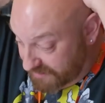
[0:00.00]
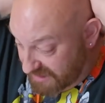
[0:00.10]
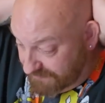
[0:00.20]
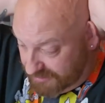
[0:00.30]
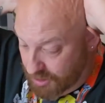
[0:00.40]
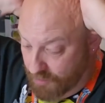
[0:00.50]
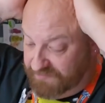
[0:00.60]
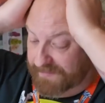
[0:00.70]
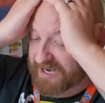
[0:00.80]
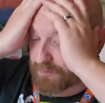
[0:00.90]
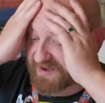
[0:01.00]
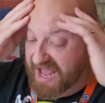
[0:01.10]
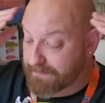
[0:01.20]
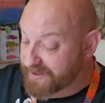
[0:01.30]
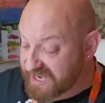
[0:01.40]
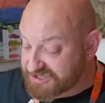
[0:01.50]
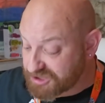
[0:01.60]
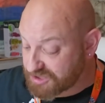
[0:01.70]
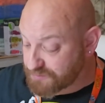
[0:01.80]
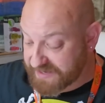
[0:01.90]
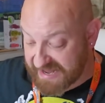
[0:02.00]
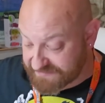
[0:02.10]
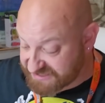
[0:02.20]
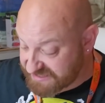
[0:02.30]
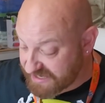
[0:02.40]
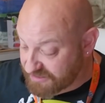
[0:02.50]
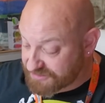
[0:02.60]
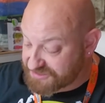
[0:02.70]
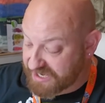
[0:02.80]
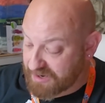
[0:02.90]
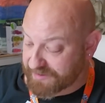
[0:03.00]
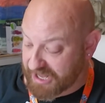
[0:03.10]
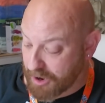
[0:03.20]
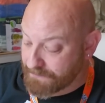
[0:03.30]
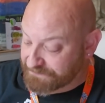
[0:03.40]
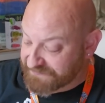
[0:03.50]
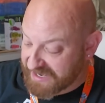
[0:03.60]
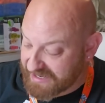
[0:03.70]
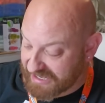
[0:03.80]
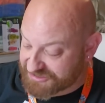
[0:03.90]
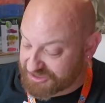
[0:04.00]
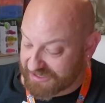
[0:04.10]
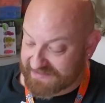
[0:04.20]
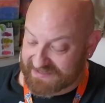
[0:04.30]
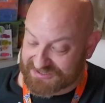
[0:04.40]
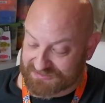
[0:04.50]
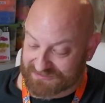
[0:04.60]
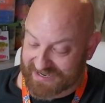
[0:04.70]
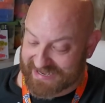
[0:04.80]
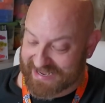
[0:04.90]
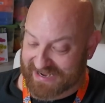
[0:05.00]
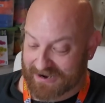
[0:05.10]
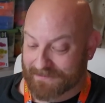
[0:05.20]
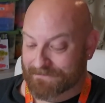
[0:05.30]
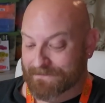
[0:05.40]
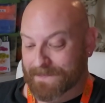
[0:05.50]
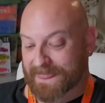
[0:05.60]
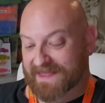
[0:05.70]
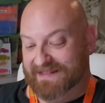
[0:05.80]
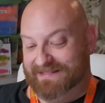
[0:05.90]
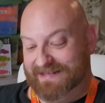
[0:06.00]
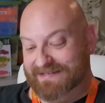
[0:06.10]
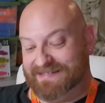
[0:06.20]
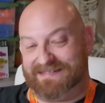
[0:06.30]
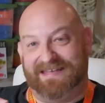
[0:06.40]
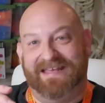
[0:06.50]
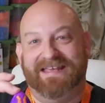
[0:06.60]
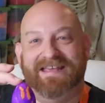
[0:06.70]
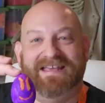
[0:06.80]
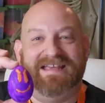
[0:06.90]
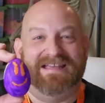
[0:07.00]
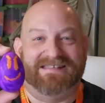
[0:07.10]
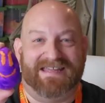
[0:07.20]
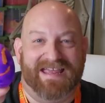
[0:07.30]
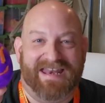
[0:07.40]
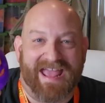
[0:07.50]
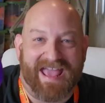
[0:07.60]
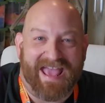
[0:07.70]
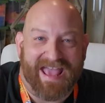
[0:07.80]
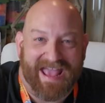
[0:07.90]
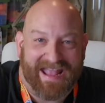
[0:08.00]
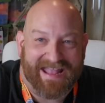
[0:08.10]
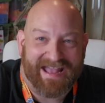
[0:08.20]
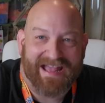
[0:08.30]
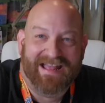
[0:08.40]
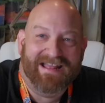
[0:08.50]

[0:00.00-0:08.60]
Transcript: we even go from here? We got pictures. We have stickers. Here we go. I'll show you this right here. This is an egg